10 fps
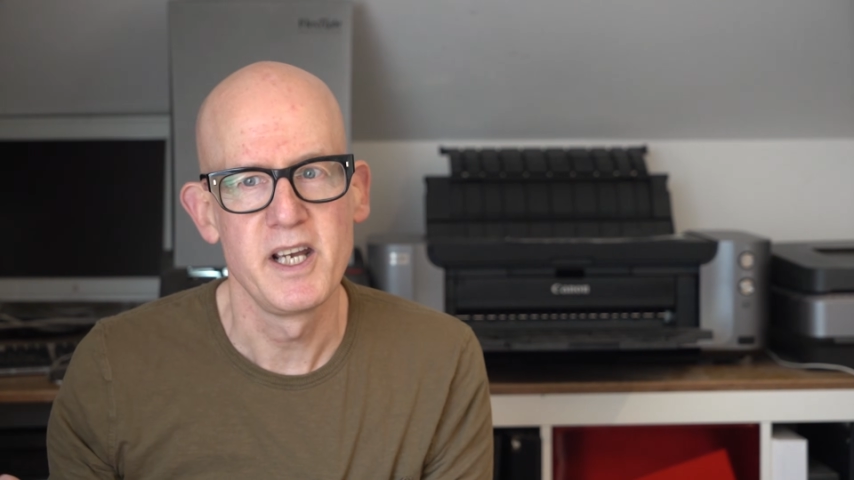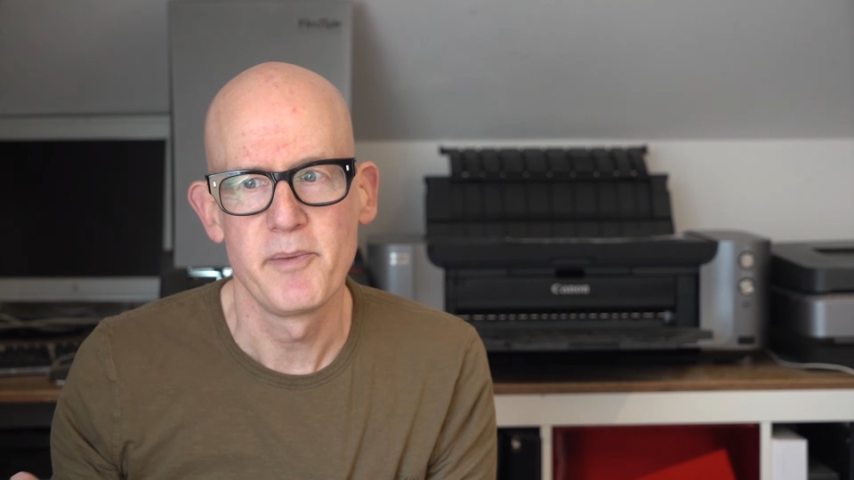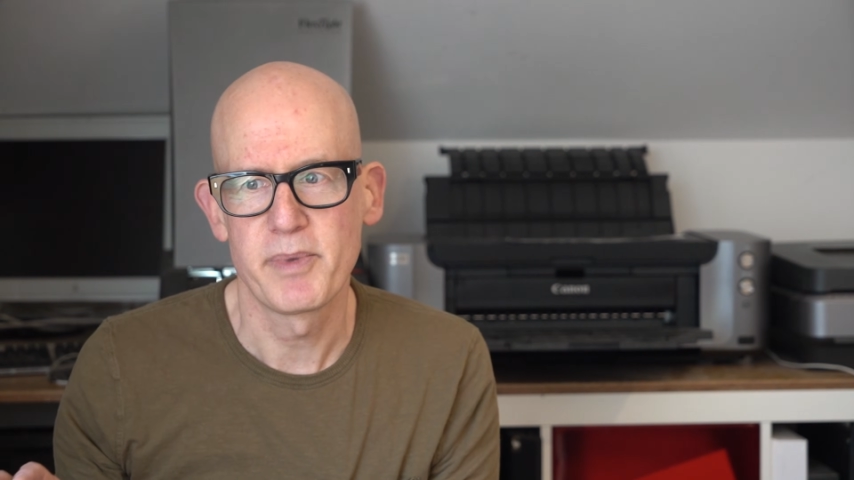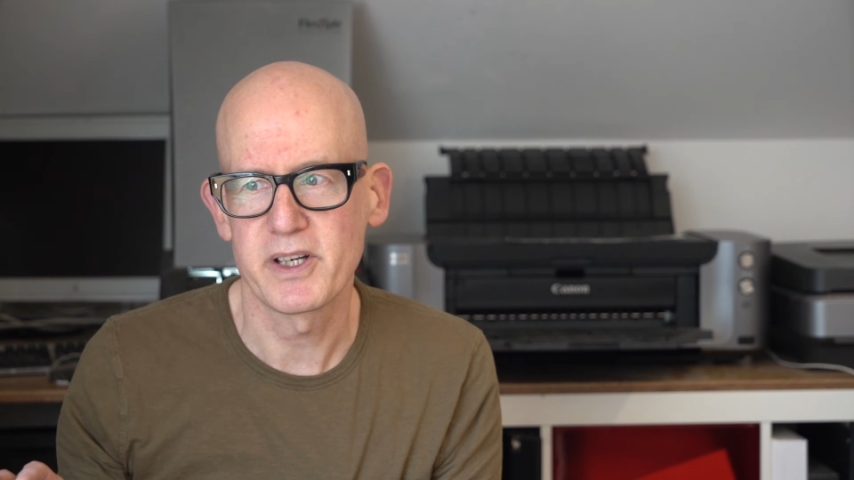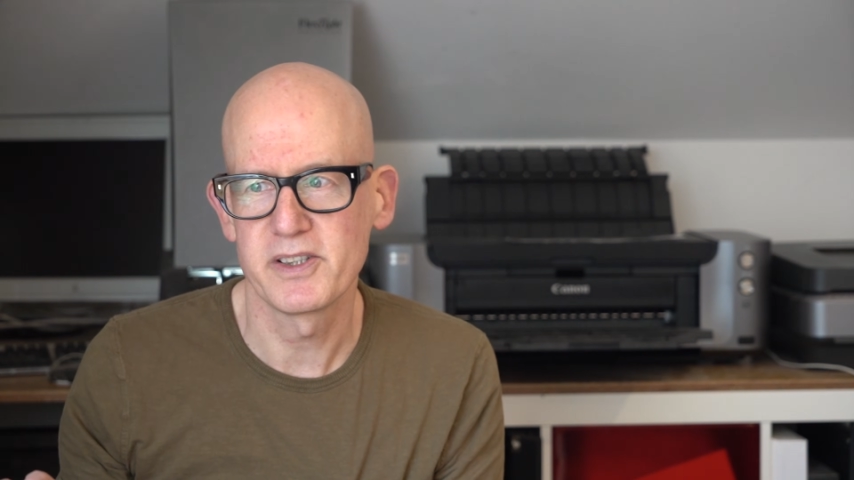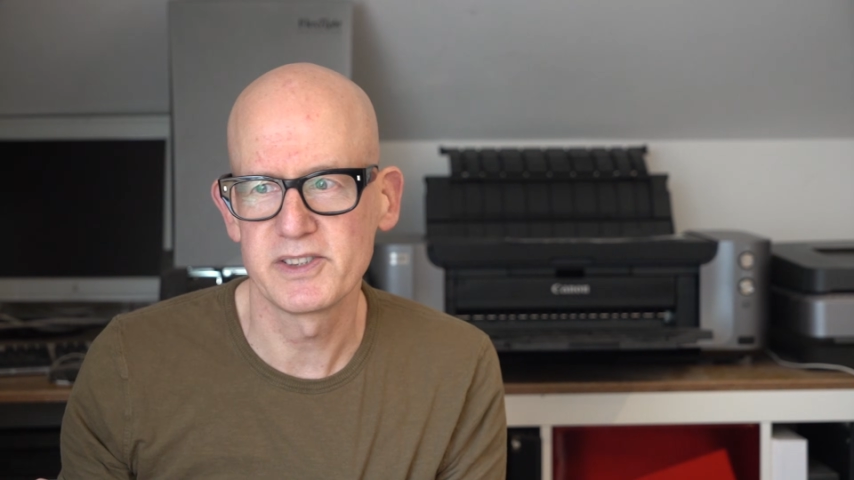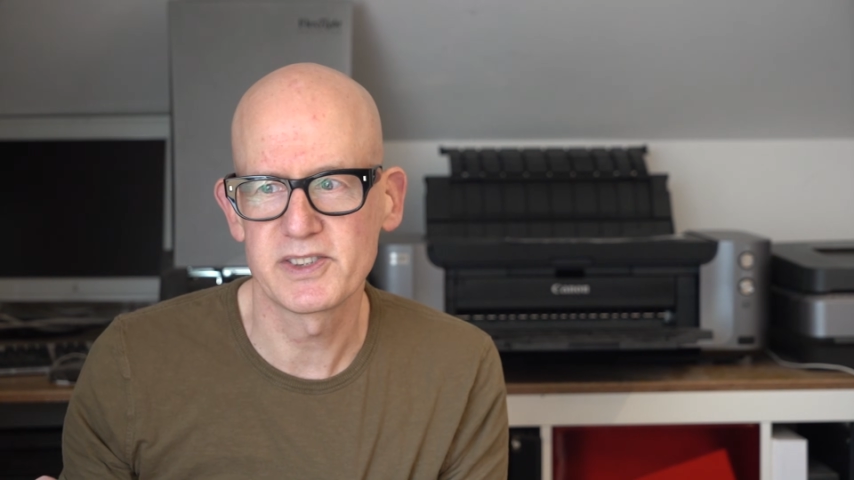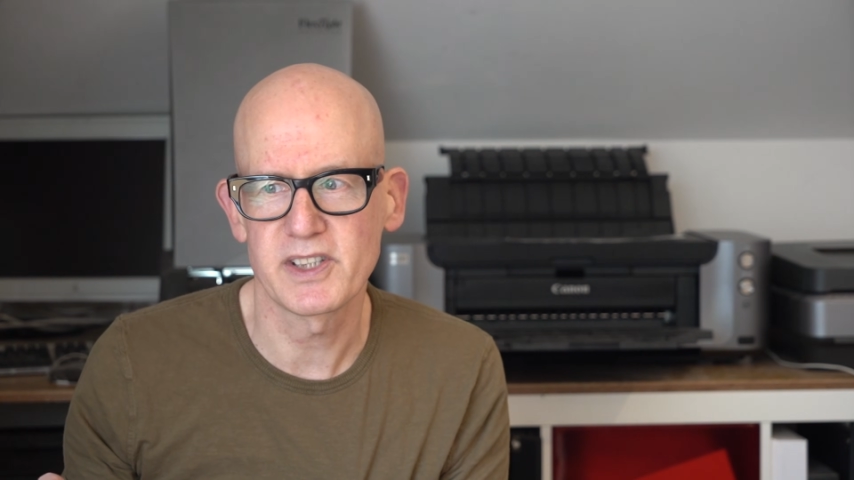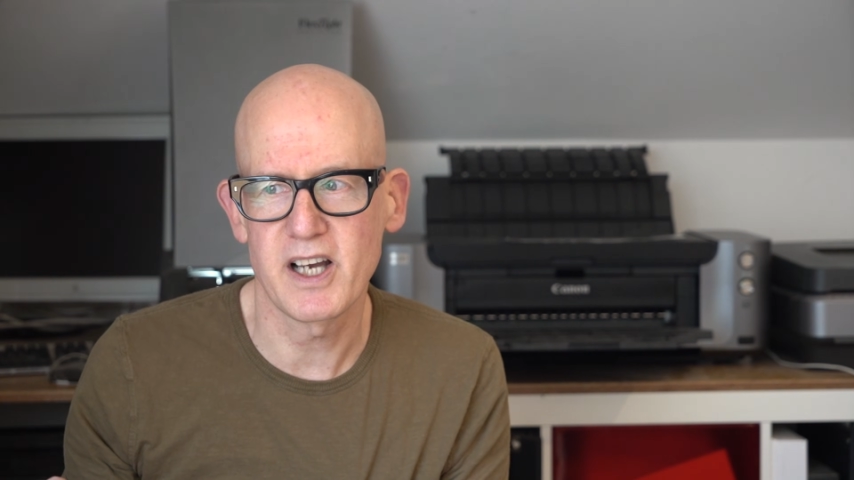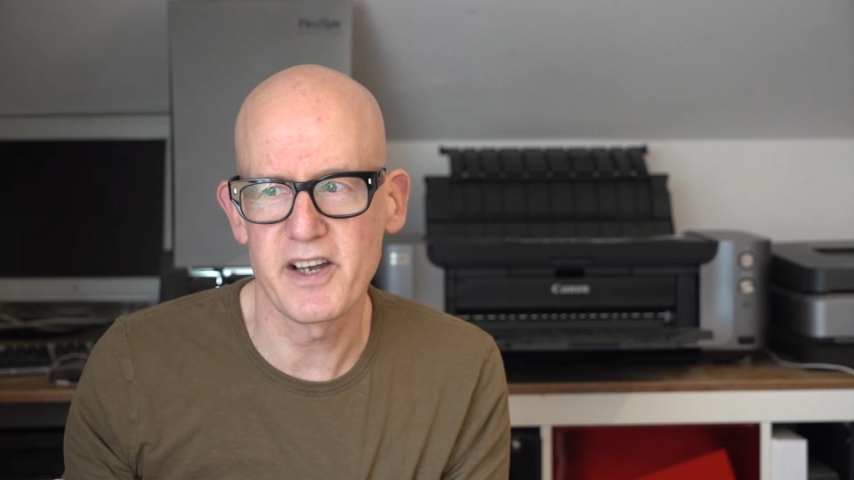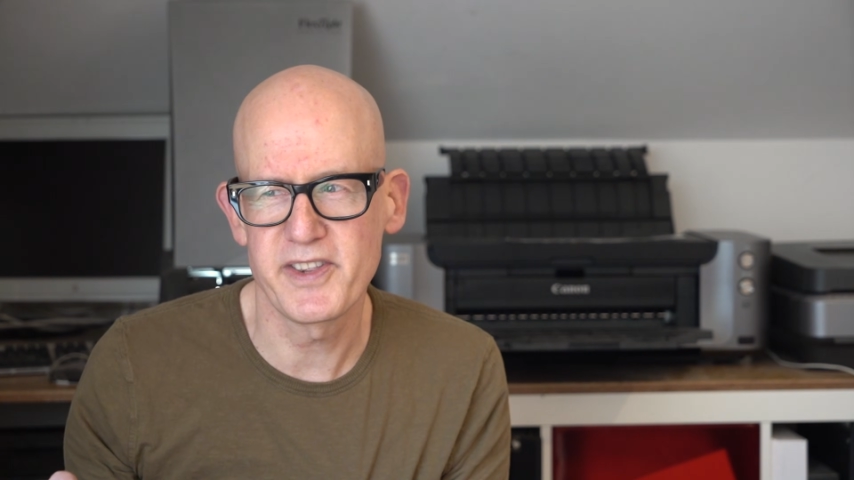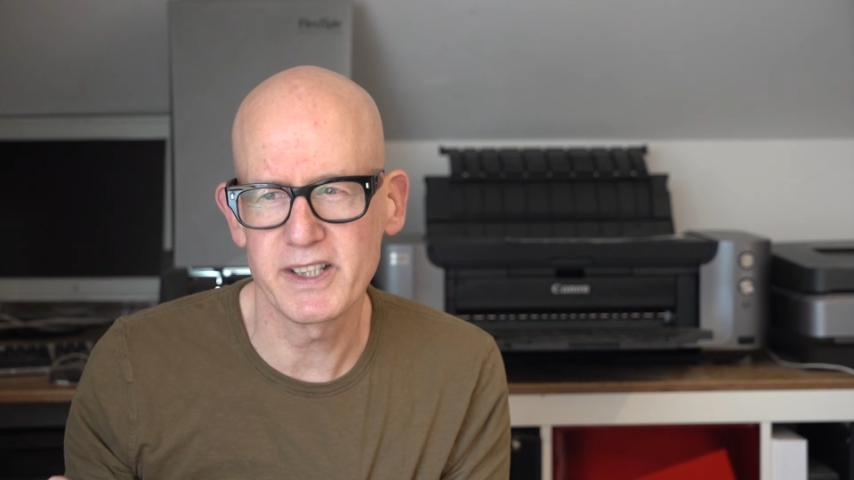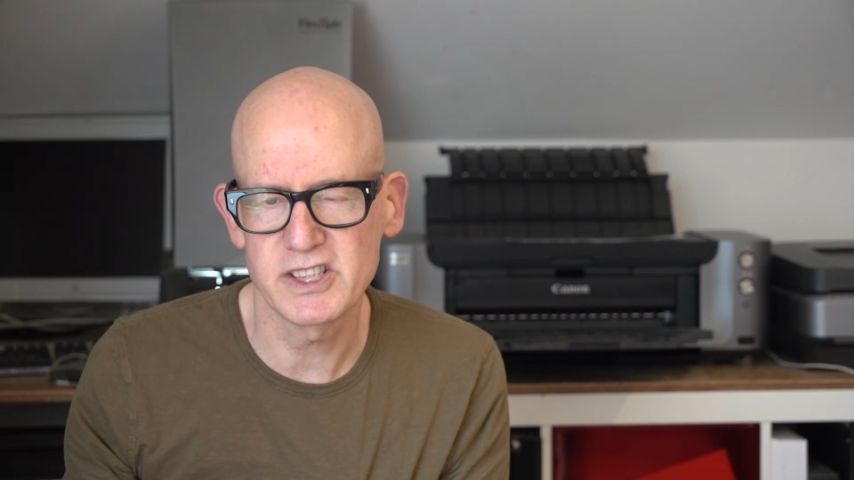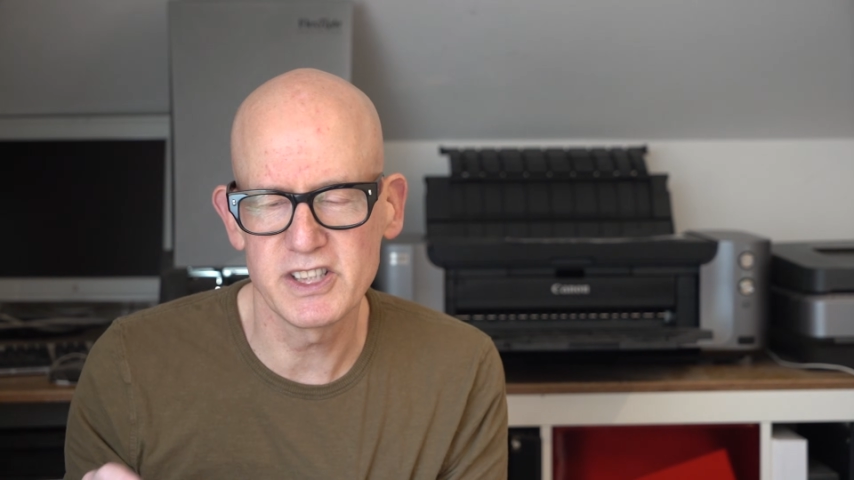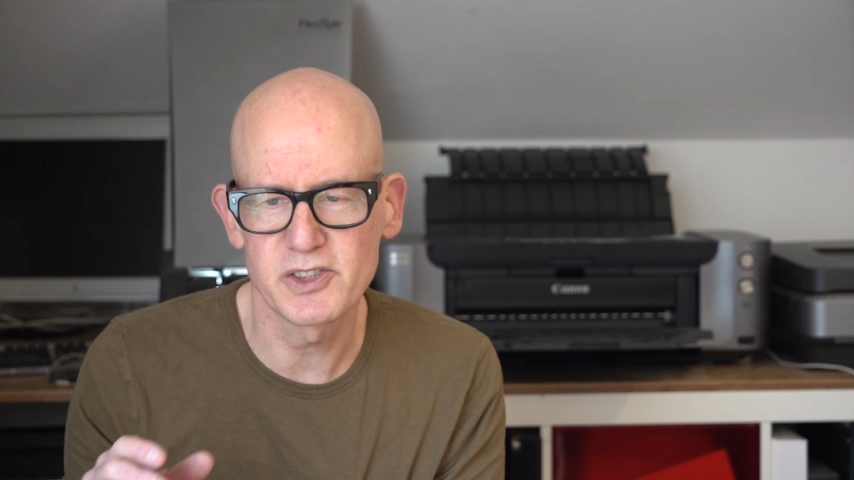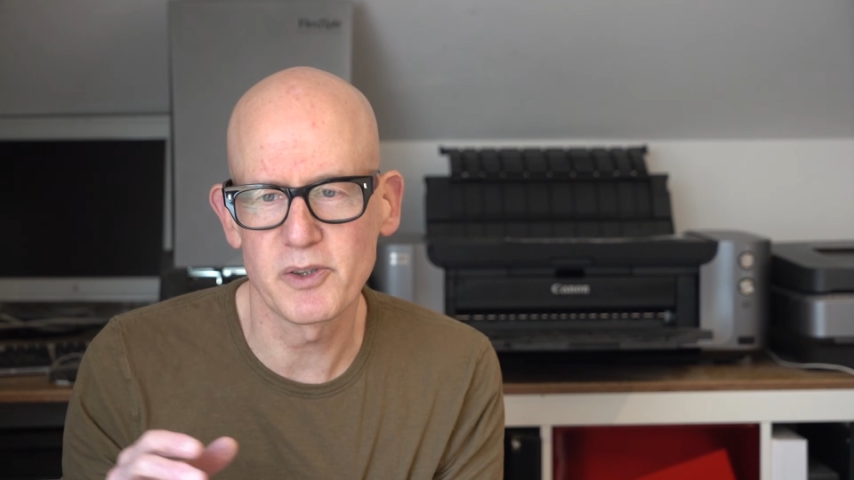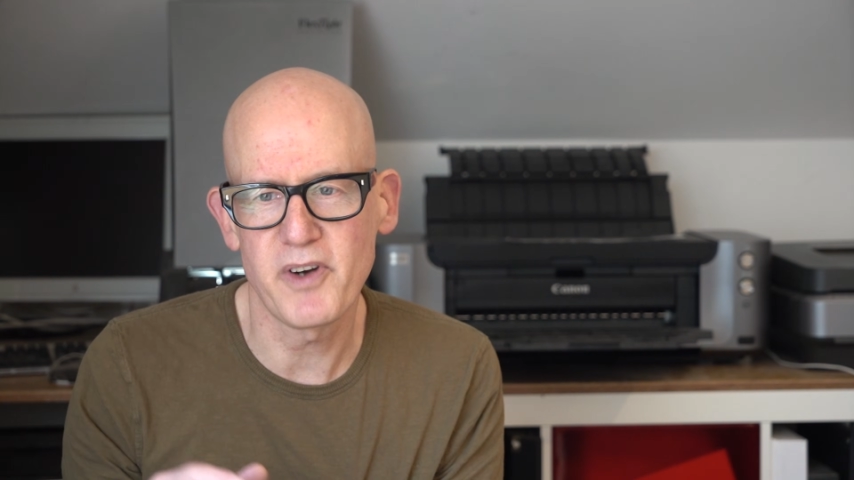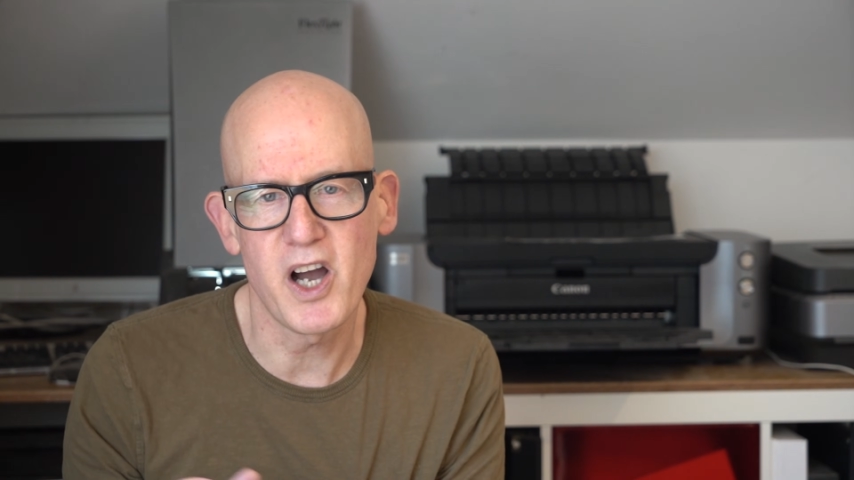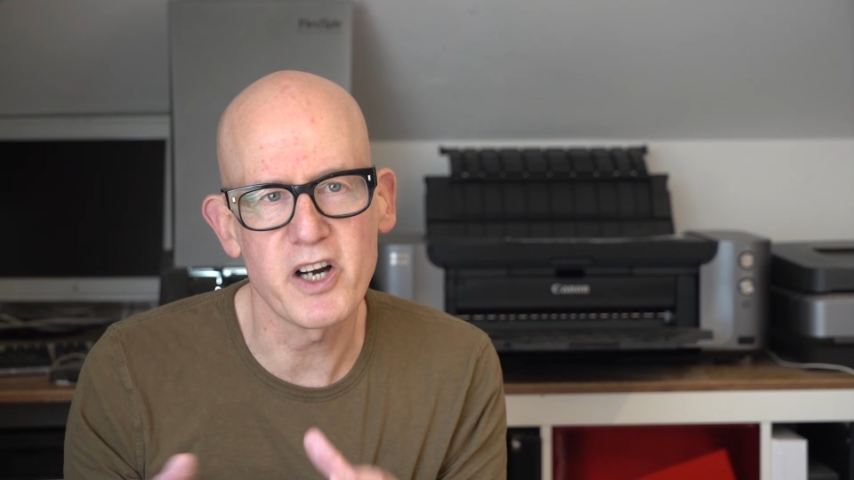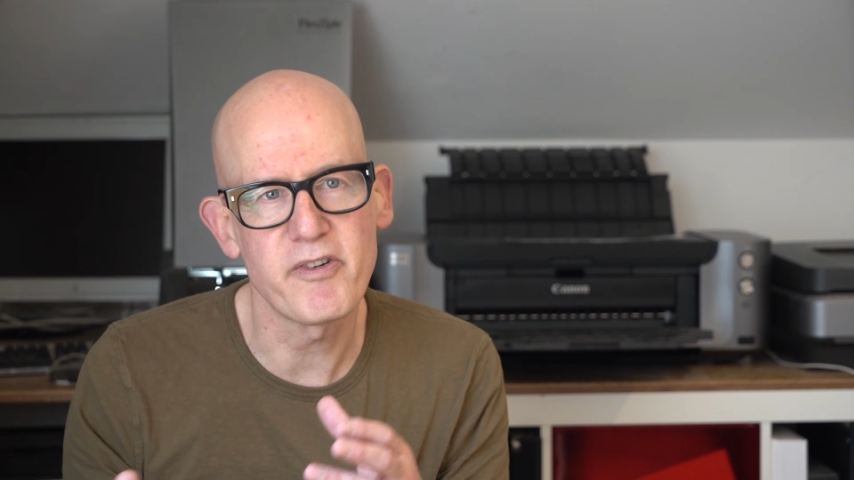because I think she sort of hung